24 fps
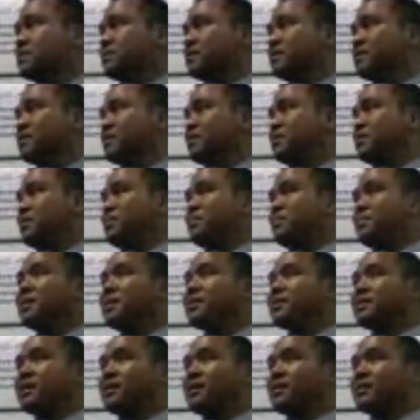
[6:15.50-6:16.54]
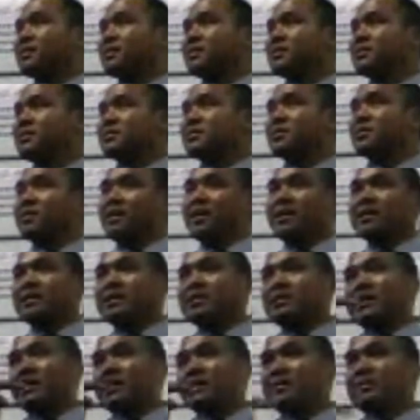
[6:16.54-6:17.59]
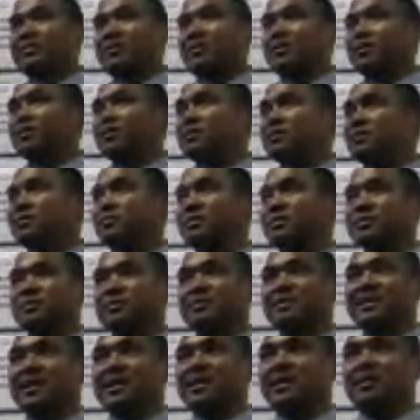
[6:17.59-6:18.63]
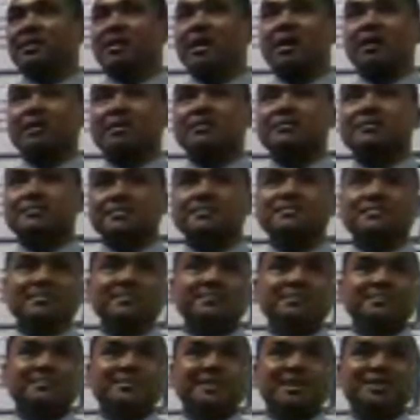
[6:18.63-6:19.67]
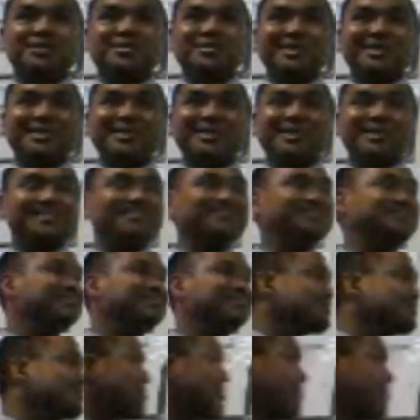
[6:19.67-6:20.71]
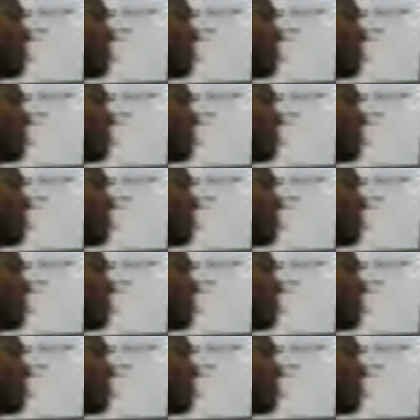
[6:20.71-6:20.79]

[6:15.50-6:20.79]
You can sell Cutco at midnight to your aunt in California where it's only 9 o'clock. It's really cool.